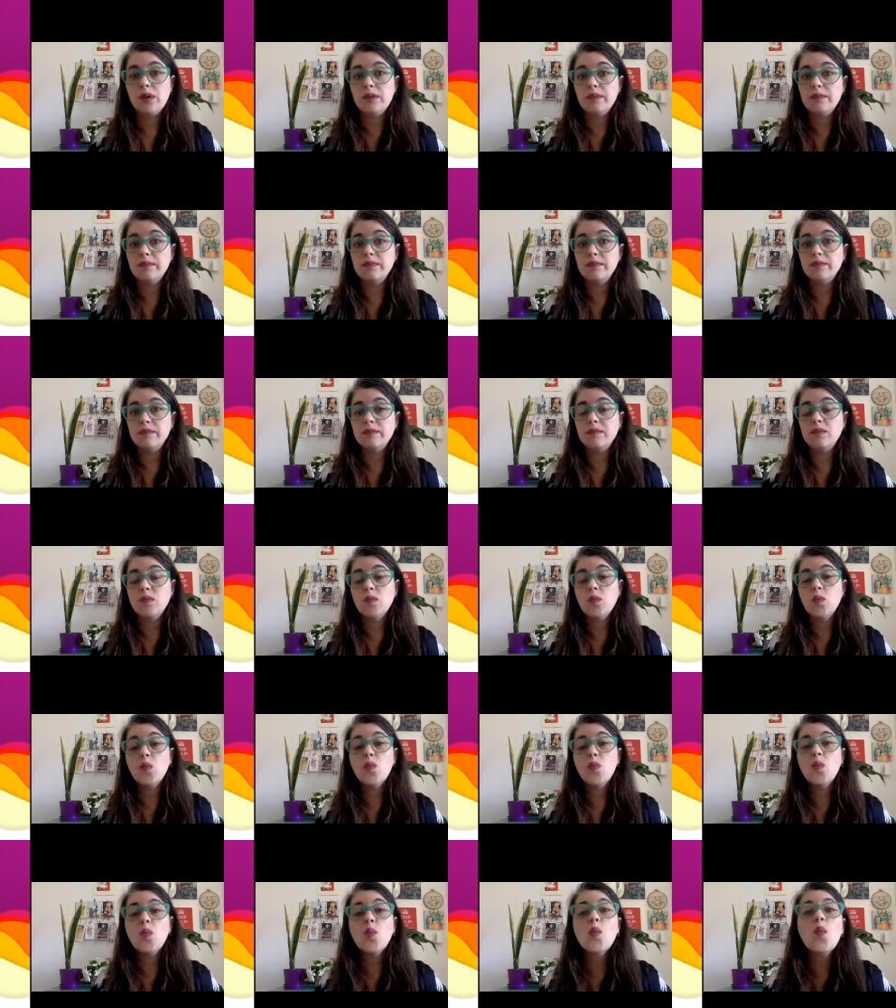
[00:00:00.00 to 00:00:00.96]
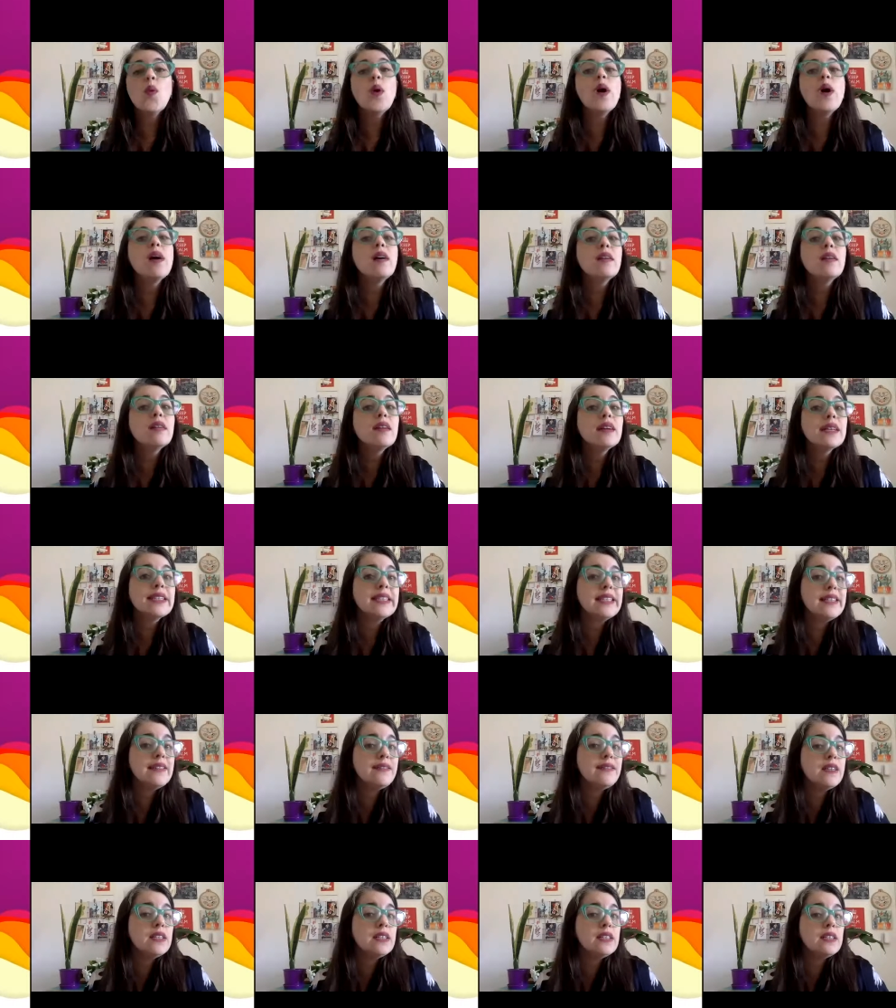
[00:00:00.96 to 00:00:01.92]
Well, one
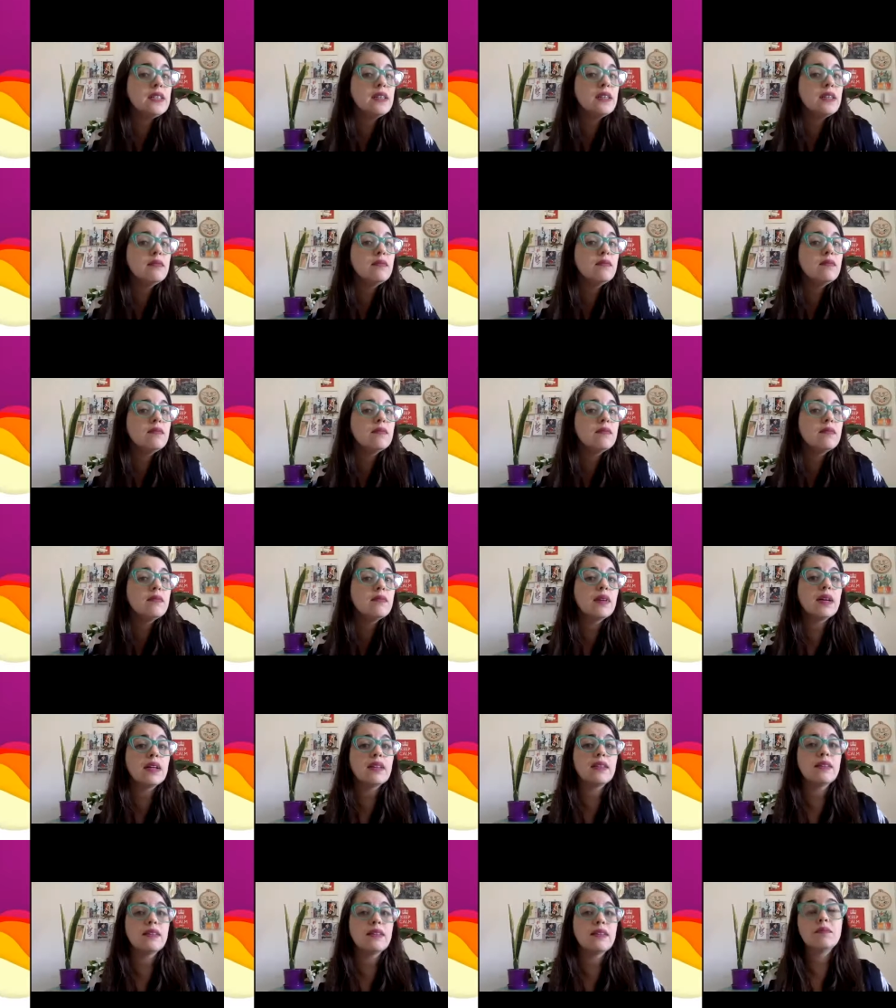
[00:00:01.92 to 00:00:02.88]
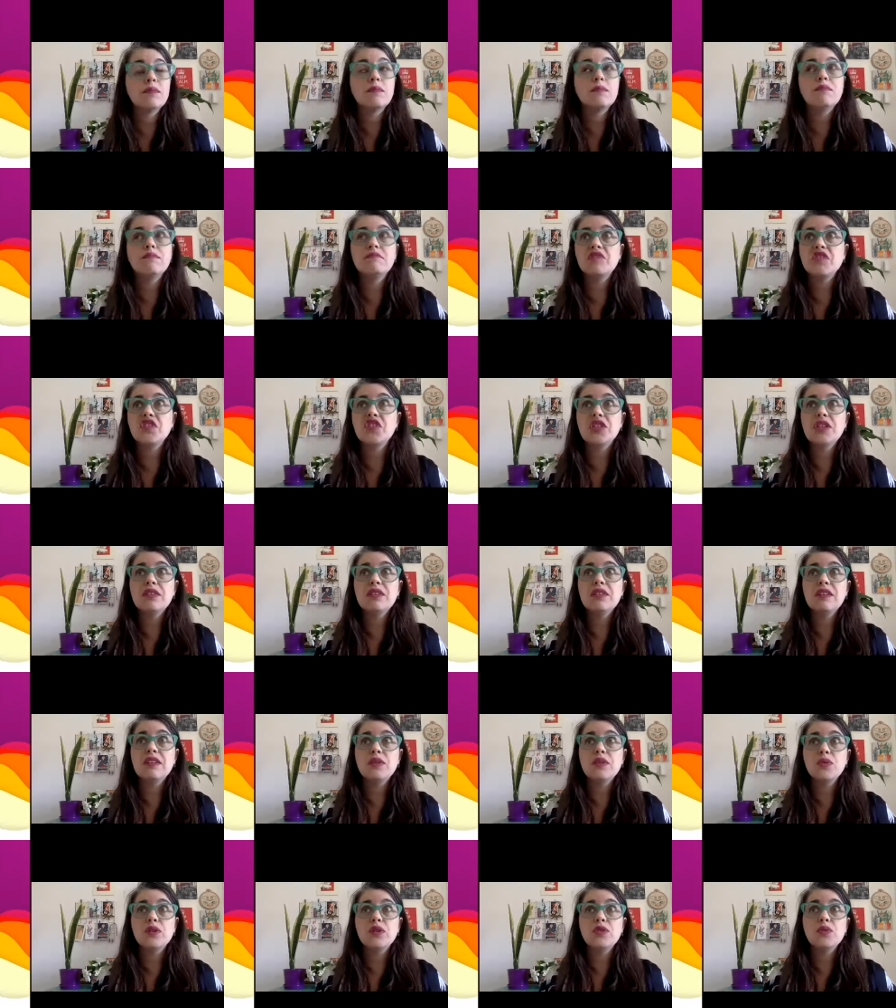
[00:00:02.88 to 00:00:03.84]
activity that generally
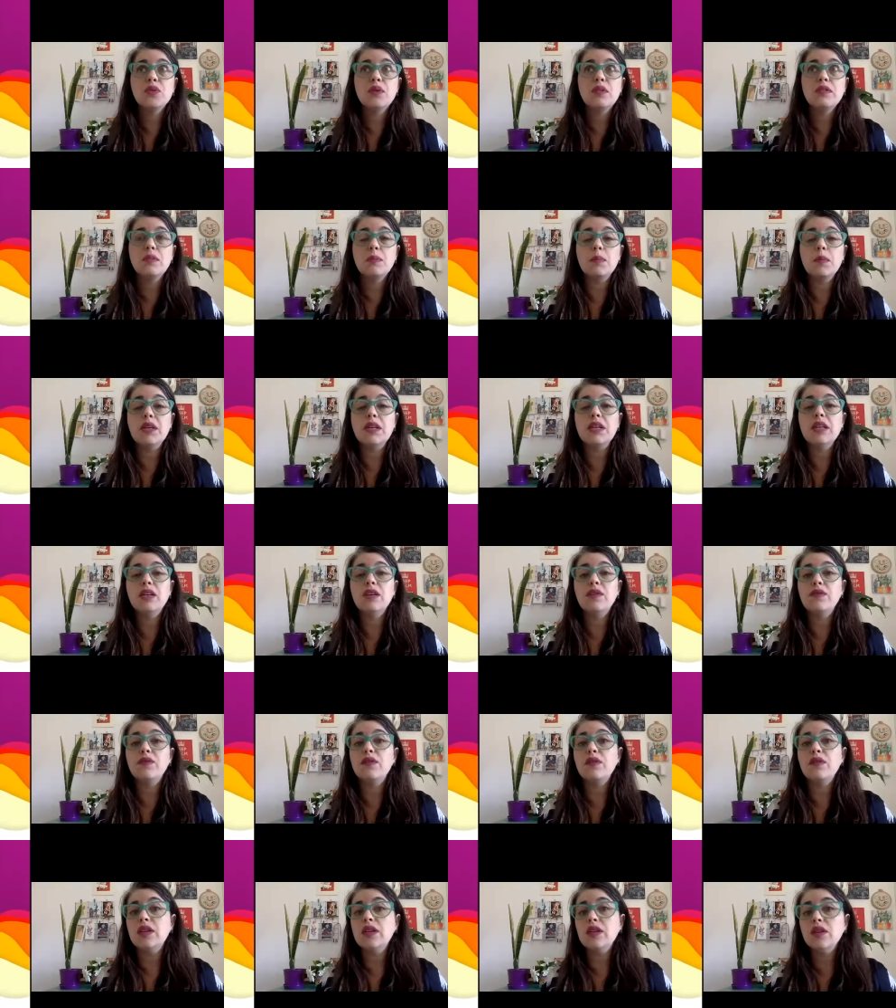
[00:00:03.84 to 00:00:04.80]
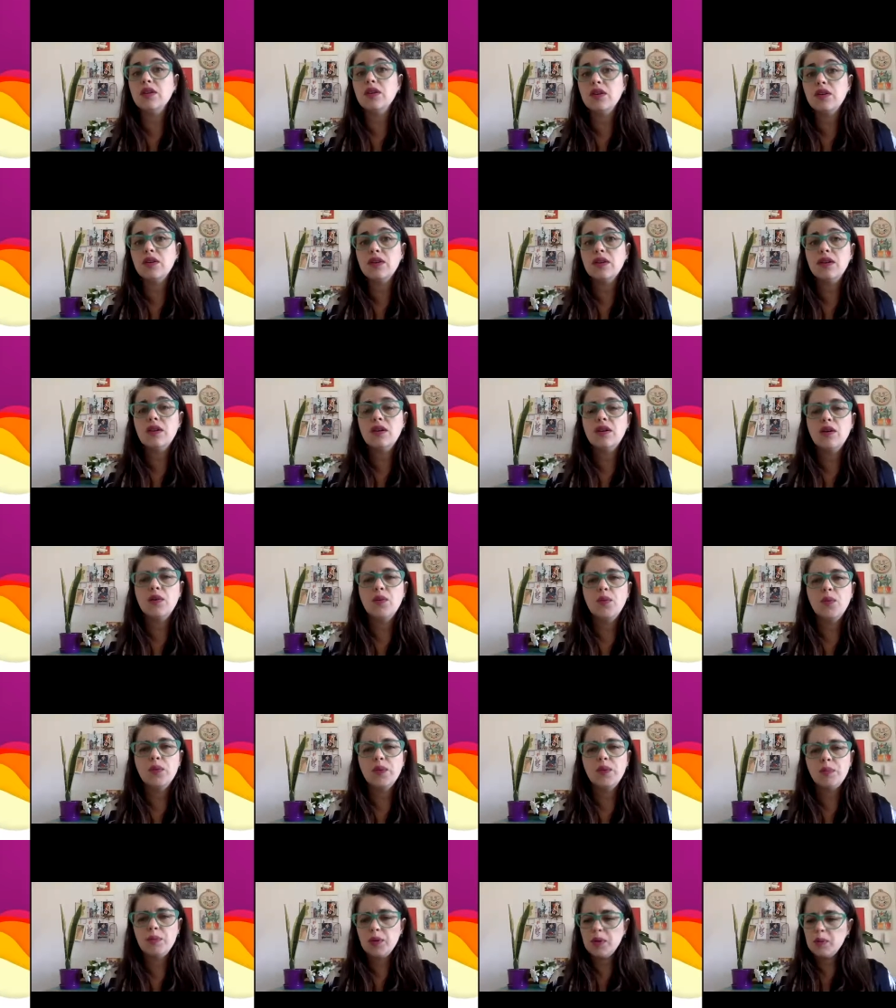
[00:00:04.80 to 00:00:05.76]
we do at the beginning of the year,
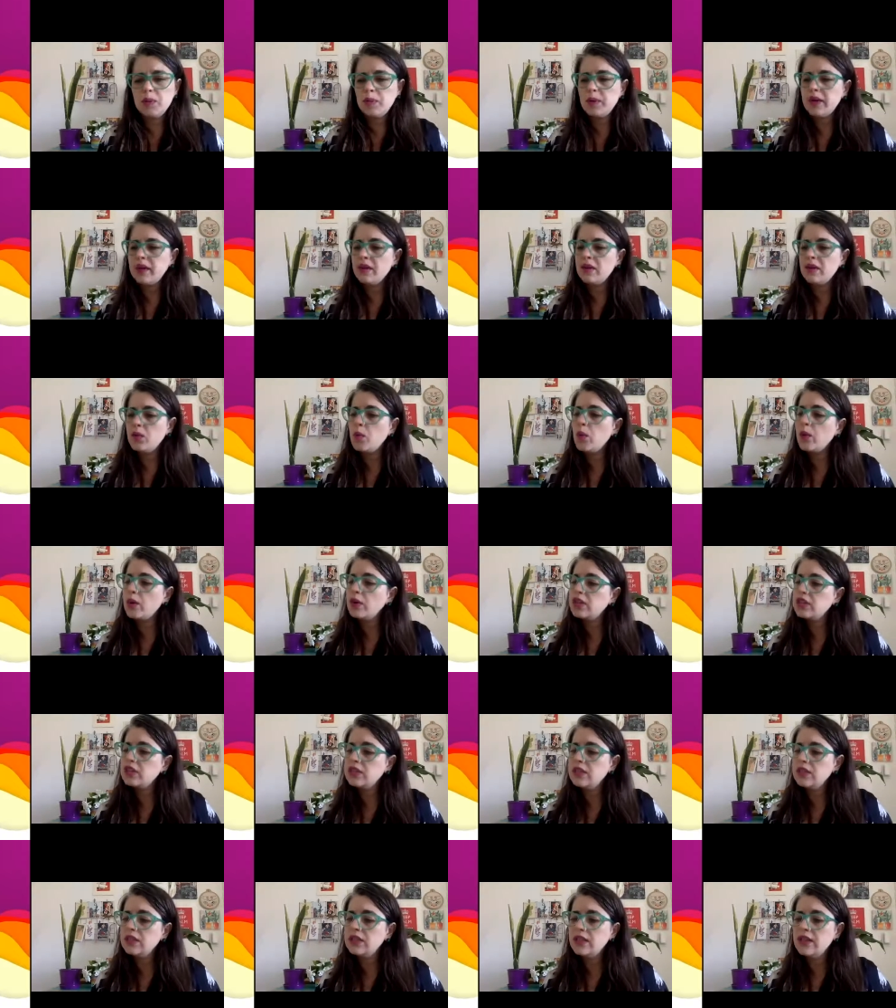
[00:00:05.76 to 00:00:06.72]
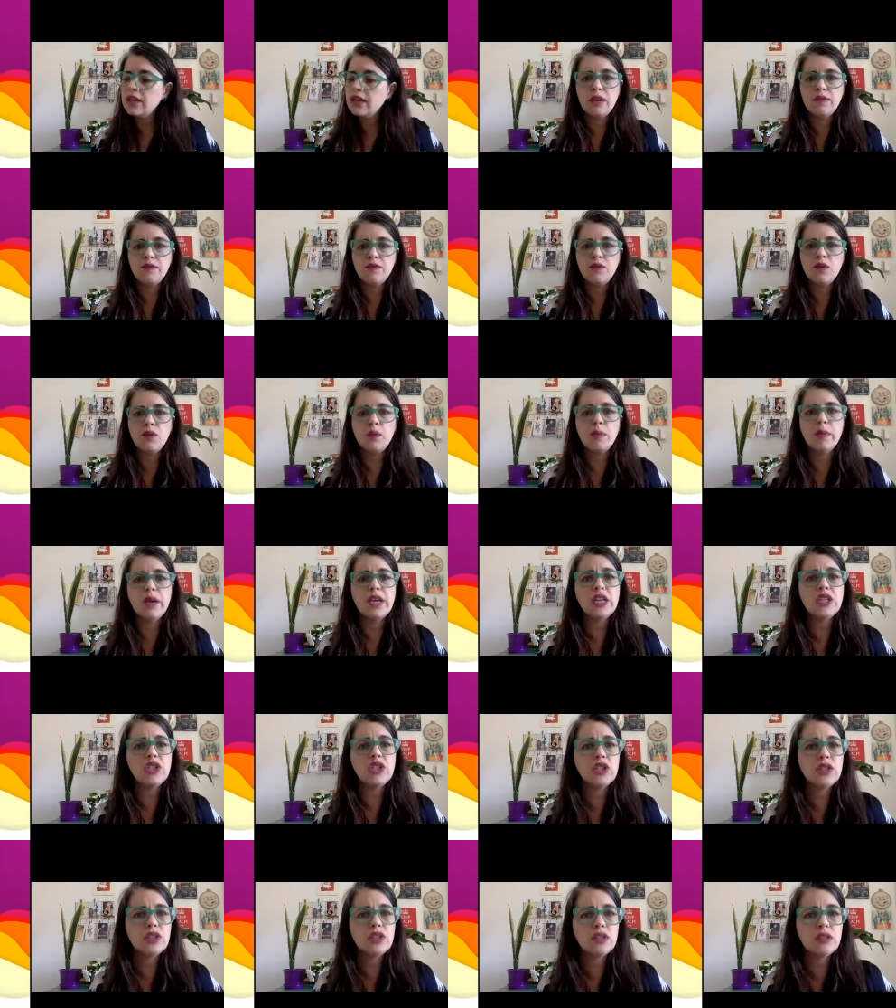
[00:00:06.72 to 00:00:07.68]
we prepare a worksheet with
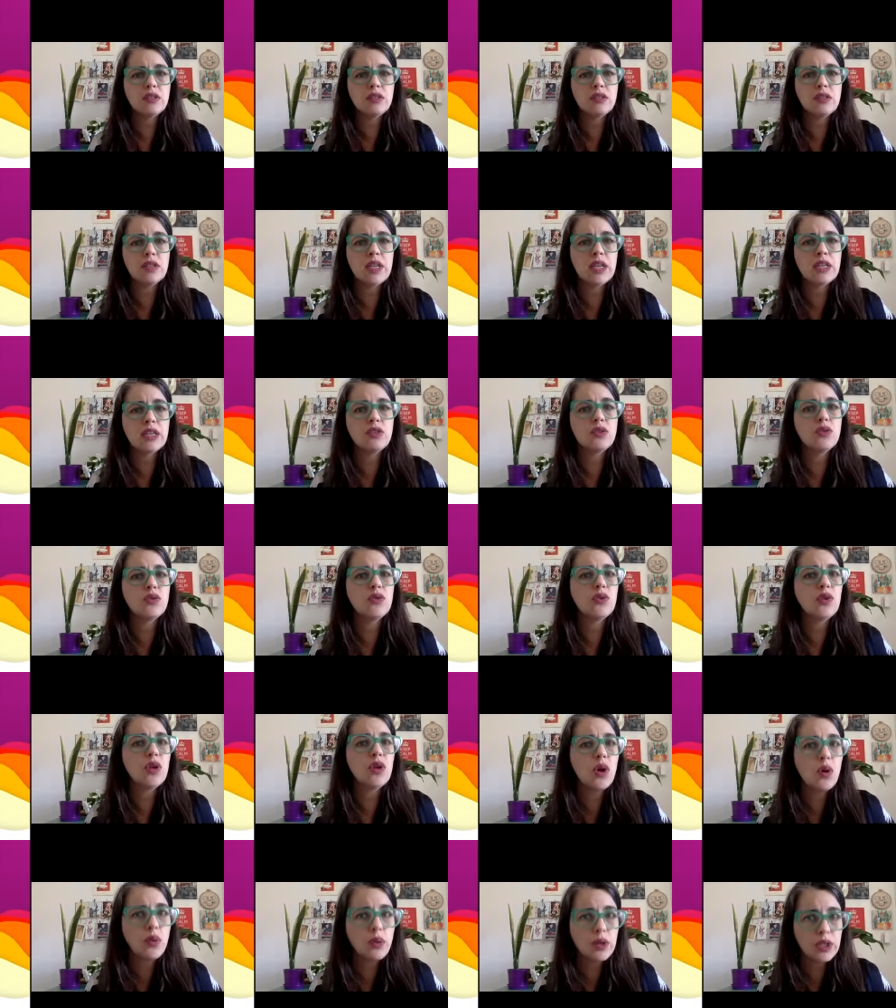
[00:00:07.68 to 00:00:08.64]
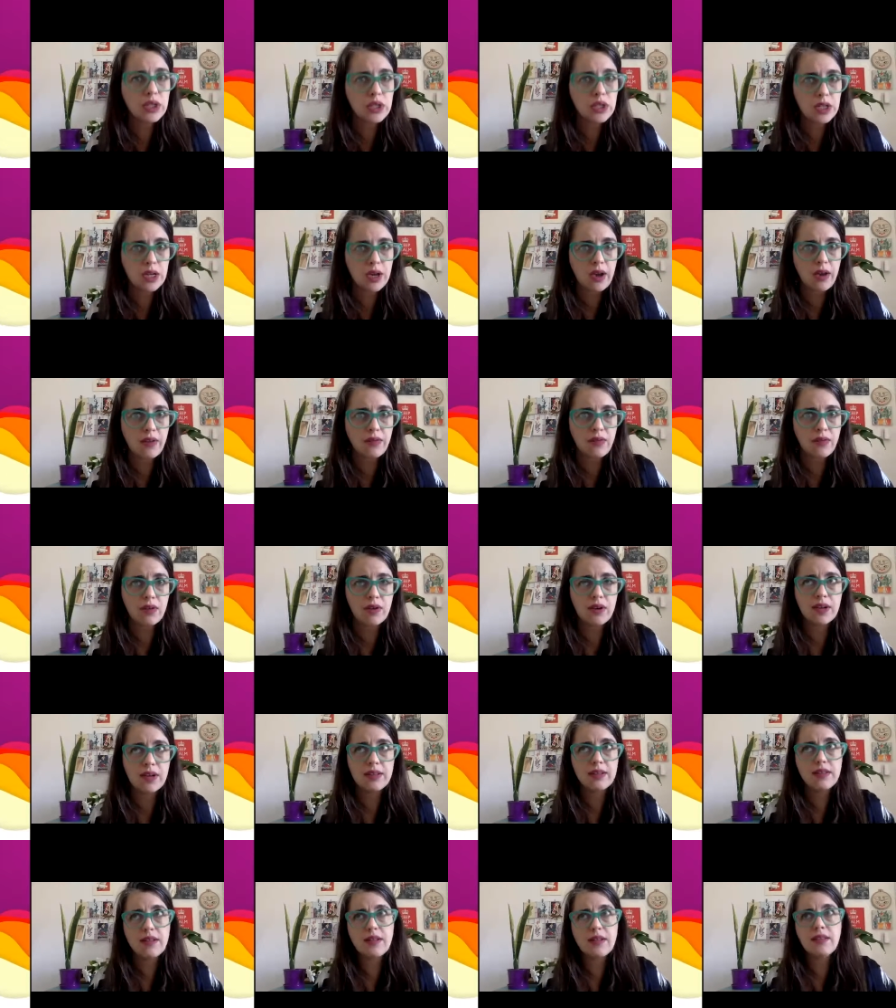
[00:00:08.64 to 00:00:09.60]
information to get to know each
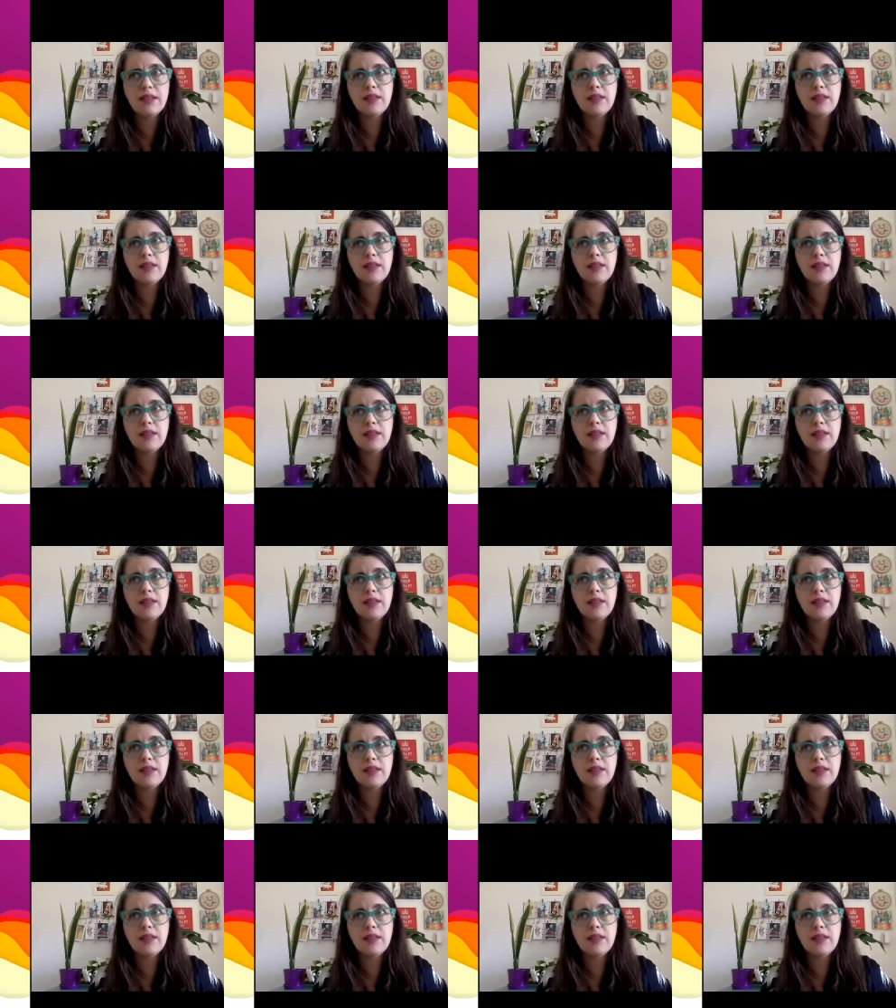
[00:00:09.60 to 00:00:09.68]
other.